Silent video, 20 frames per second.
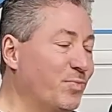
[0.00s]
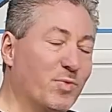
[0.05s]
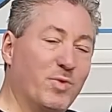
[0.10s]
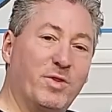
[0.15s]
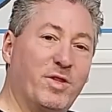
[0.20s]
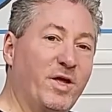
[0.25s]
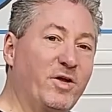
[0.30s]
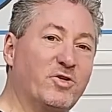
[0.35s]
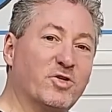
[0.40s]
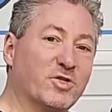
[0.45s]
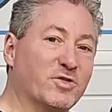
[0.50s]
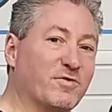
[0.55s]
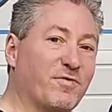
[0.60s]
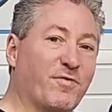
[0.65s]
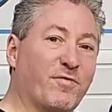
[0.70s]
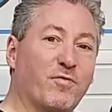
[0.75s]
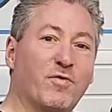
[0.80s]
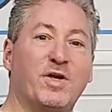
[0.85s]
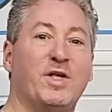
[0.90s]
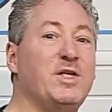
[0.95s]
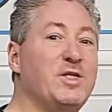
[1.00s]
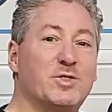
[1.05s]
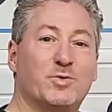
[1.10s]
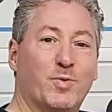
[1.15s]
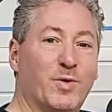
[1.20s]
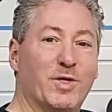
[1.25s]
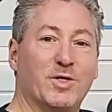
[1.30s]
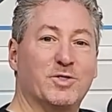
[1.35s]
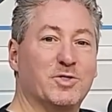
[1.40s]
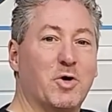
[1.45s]
They just freeze
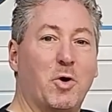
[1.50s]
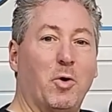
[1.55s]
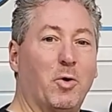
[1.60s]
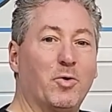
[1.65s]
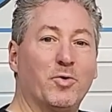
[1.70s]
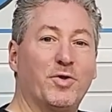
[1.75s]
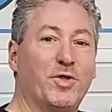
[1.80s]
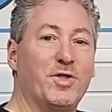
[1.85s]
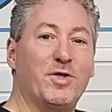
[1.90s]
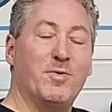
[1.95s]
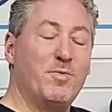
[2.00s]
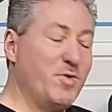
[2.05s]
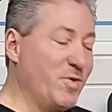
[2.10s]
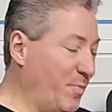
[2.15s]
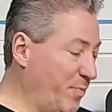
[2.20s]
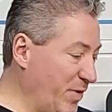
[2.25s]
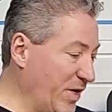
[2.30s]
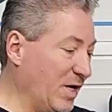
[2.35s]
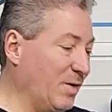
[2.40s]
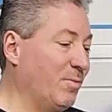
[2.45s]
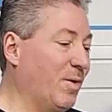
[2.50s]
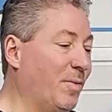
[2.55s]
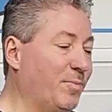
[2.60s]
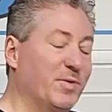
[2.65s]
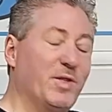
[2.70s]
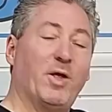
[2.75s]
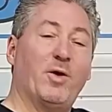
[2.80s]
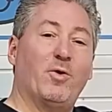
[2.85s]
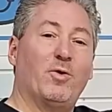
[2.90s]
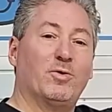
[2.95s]
when it's cold and you pick them up
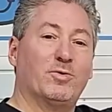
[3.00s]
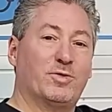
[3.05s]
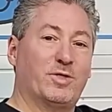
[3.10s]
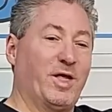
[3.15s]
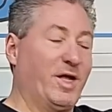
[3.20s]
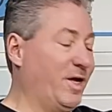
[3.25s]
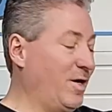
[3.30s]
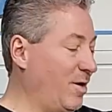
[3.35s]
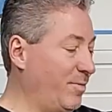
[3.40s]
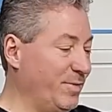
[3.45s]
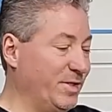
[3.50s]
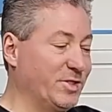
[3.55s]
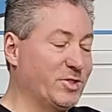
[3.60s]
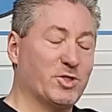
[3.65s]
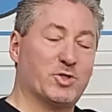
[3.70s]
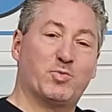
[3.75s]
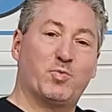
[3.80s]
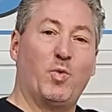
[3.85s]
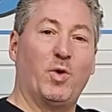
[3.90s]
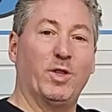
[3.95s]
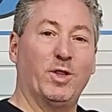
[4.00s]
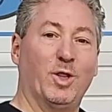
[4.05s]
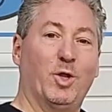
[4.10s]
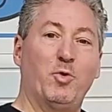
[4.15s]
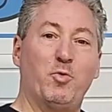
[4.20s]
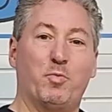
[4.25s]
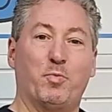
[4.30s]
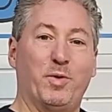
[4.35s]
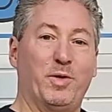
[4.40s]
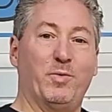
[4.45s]
and they come in just one
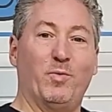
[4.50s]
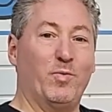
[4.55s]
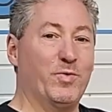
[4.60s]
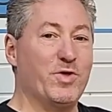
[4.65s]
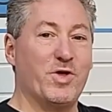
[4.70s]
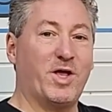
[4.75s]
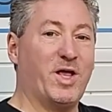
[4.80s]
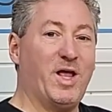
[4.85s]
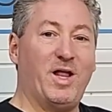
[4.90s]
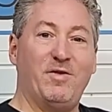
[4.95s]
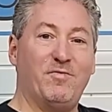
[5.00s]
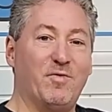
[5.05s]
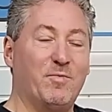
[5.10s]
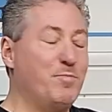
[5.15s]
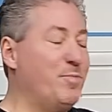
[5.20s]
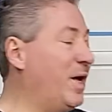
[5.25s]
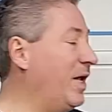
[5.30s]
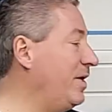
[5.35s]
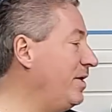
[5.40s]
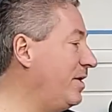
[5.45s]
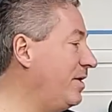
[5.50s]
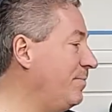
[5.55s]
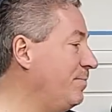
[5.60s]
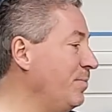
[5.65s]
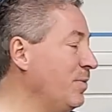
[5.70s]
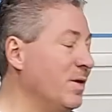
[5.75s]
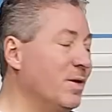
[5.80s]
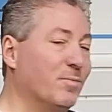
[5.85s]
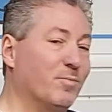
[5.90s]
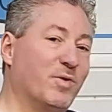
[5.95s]
loop and you can't even bend
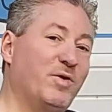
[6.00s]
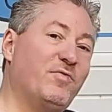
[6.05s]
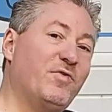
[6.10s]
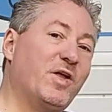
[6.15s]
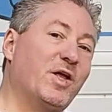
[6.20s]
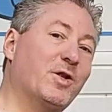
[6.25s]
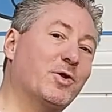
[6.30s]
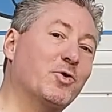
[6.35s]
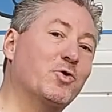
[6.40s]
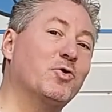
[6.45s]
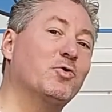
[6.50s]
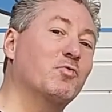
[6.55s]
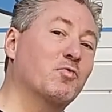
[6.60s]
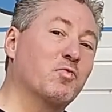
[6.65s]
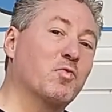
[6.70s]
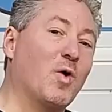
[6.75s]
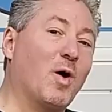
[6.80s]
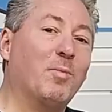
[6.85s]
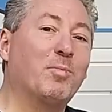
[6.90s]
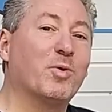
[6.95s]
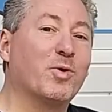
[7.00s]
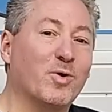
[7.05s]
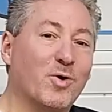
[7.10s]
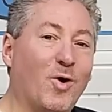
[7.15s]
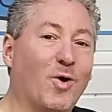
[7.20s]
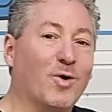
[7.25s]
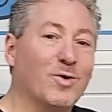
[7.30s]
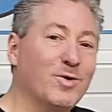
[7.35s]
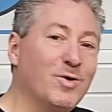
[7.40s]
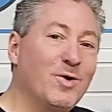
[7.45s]
it. But if you get a good rubber
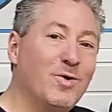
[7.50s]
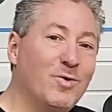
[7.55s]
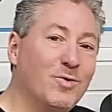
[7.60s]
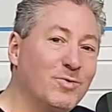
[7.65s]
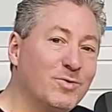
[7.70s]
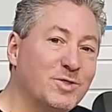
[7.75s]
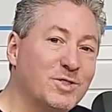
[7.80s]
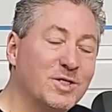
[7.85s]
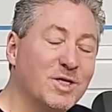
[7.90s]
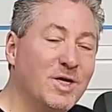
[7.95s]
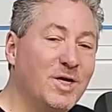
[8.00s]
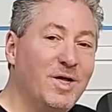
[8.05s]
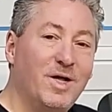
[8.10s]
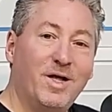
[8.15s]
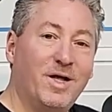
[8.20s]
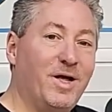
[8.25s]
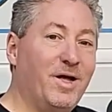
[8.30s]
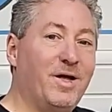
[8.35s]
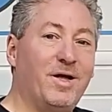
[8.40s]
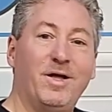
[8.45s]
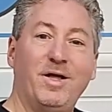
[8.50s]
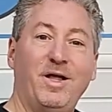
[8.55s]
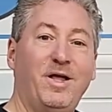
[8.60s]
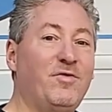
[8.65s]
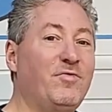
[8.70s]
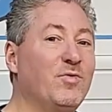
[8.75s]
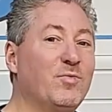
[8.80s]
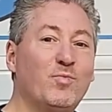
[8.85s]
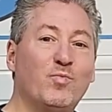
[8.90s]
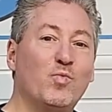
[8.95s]
garden hose,
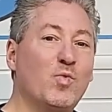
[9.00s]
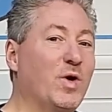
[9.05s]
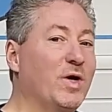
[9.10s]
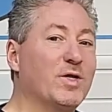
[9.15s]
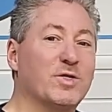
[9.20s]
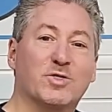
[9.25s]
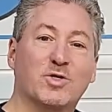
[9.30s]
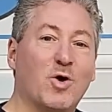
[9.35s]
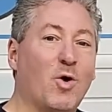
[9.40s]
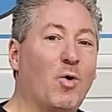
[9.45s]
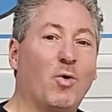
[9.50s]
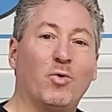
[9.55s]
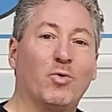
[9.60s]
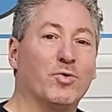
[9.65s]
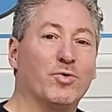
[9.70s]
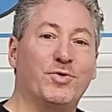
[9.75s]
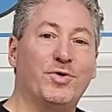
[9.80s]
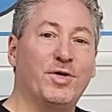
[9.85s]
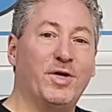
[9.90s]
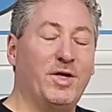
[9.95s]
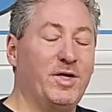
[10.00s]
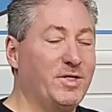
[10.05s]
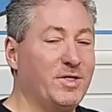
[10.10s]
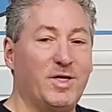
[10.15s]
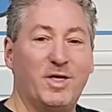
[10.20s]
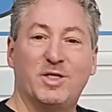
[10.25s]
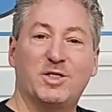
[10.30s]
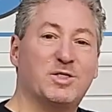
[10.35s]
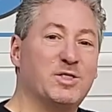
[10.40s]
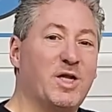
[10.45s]
even when it's cold,
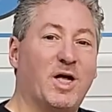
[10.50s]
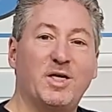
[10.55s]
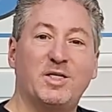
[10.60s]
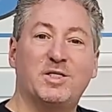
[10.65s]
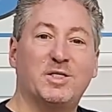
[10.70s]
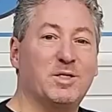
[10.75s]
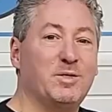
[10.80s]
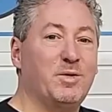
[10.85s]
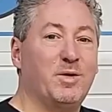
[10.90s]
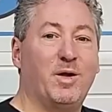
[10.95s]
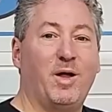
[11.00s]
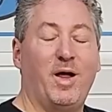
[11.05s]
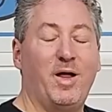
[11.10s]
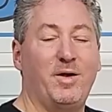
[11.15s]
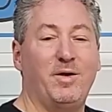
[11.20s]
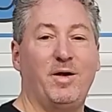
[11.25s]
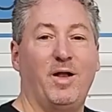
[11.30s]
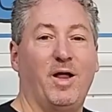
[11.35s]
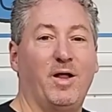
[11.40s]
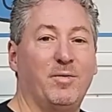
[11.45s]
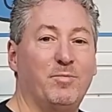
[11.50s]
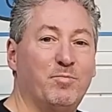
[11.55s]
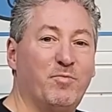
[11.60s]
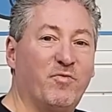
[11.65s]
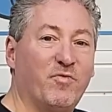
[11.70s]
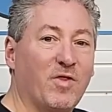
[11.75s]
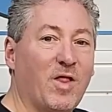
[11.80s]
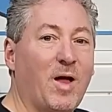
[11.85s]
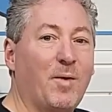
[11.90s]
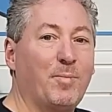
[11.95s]
it's nice and
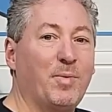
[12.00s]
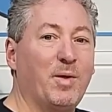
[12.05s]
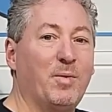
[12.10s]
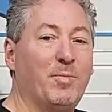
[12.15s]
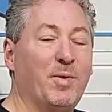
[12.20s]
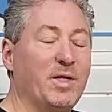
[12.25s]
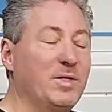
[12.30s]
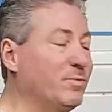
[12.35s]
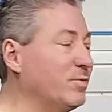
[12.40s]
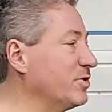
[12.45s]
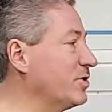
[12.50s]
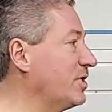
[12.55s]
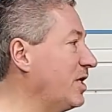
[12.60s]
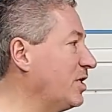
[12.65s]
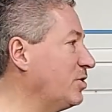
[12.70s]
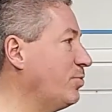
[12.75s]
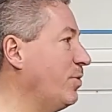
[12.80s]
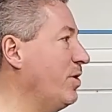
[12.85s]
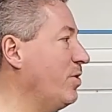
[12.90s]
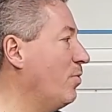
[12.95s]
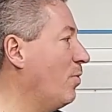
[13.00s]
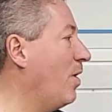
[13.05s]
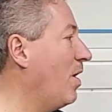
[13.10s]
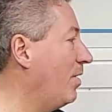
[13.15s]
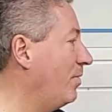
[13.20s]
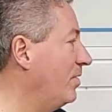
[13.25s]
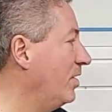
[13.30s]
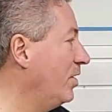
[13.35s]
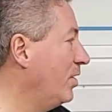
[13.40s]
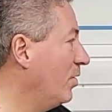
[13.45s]
floppy and bendable. So that's what you
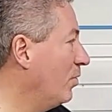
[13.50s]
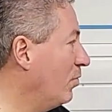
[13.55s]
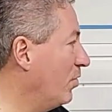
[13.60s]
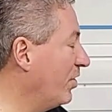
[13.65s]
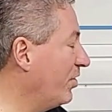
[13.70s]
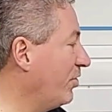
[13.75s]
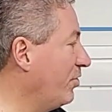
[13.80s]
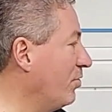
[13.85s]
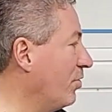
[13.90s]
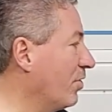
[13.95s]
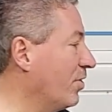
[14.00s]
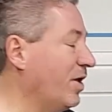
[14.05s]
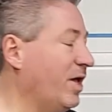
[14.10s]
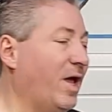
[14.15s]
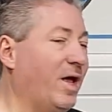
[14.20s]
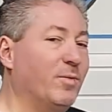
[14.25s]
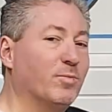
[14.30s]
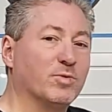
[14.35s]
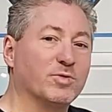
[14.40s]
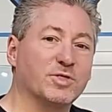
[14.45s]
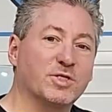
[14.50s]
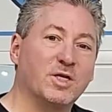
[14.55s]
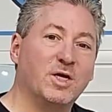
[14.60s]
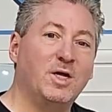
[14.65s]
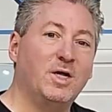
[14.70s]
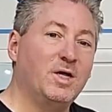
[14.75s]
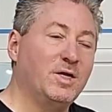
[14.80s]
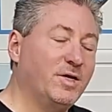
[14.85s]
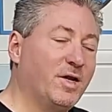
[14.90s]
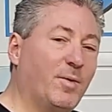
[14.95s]
want with your cables.
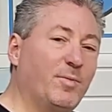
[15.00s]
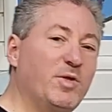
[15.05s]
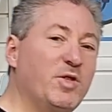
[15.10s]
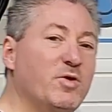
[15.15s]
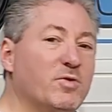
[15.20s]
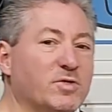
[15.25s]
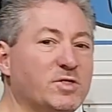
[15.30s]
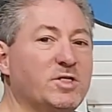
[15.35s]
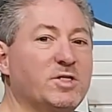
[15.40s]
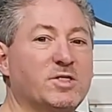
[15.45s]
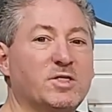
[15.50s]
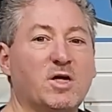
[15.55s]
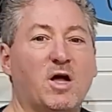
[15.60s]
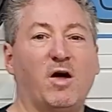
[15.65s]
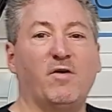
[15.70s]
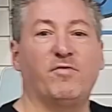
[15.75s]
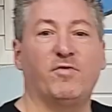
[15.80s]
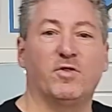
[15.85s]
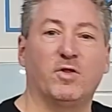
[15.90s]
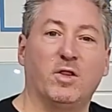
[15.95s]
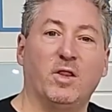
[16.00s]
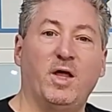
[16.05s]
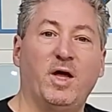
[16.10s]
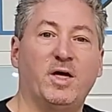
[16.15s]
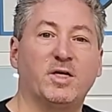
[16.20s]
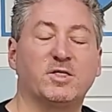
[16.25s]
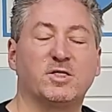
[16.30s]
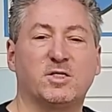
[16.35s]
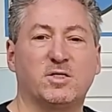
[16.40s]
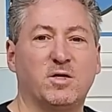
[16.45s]
Now I've been using this guy for the
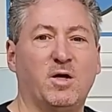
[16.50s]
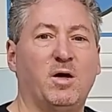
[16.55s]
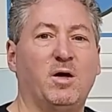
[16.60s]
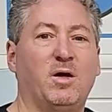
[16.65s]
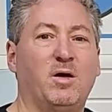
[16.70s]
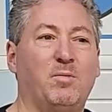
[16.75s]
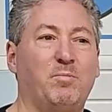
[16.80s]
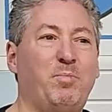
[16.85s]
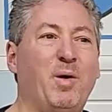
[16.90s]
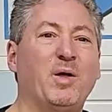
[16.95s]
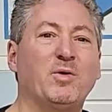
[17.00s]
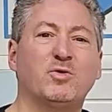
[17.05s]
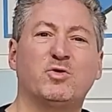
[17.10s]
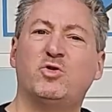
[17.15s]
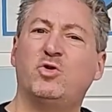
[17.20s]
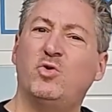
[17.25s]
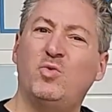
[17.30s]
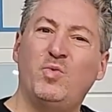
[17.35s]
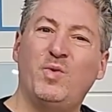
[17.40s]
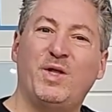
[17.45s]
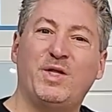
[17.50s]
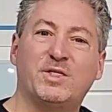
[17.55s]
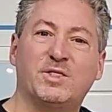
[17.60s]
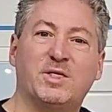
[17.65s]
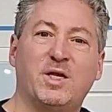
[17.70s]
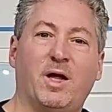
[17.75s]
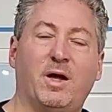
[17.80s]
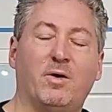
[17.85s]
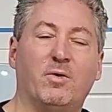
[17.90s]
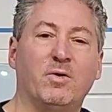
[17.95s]
last about 2 weeks
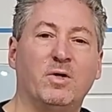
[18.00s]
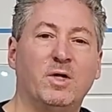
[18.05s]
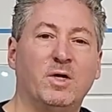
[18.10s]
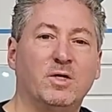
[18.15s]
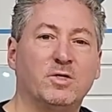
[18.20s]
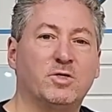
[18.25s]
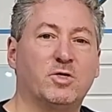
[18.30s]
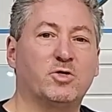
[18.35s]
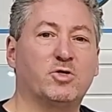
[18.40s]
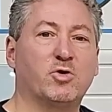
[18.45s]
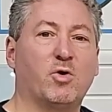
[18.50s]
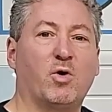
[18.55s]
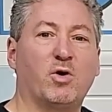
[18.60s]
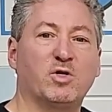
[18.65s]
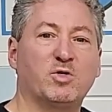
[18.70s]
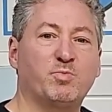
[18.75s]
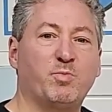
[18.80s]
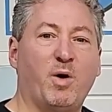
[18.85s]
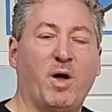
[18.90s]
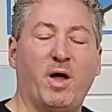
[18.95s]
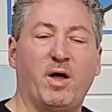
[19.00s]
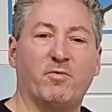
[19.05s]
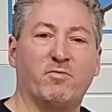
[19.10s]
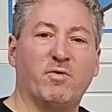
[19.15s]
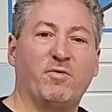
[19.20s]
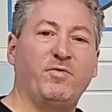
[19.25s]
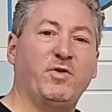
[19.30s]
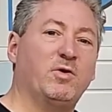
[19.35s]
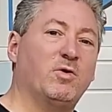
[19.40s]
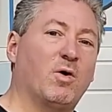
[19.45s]
now to charge my
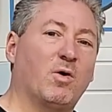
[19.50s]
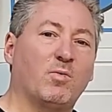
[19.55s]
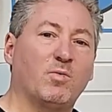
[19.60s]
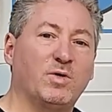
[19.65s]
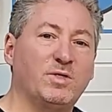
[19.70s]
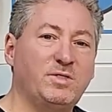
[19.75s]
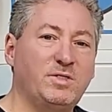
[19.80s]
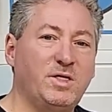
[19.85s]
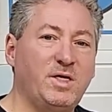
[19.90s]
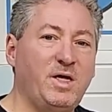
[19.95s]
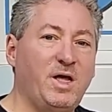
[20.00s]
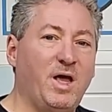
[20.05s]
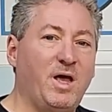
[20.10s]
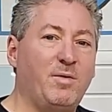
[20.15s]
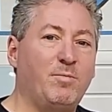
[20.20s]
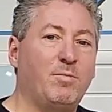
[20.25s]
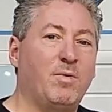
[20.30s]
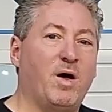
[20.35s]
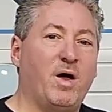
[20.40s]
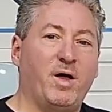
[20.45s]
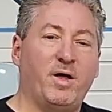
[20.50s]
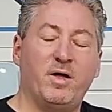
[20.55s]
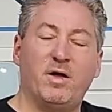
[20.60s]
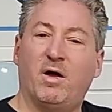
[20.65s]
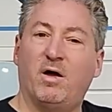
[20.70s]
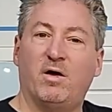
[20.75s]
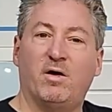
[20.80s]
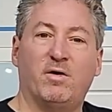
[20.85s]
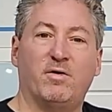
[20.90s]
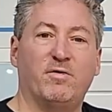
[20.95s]
Rivian R1T and
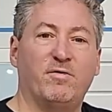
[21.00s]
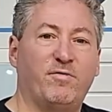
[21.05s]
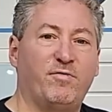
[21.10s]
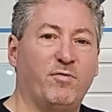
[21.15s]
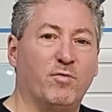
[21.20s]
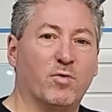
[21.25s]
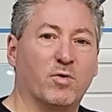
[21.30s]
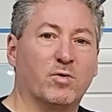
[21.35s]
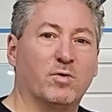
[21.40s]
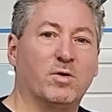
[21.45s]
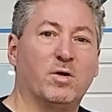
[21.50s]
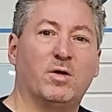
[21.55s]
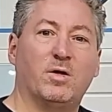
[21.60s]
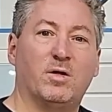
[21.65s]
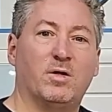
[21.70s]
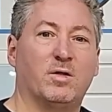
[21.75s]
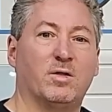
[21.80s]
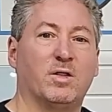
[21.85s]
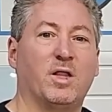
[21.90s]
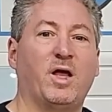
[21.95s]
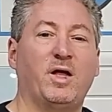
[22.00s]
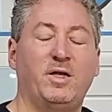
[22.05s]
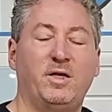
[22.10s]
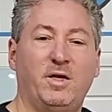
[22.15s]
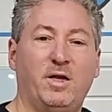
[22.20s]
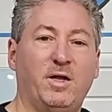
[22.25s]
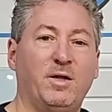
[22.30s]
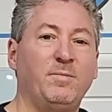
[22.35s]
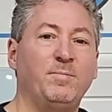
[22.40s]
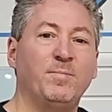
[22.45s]
my Ford
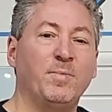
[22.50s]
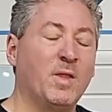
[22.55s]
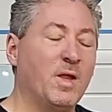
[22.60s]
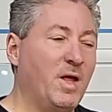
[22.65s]
Lightning.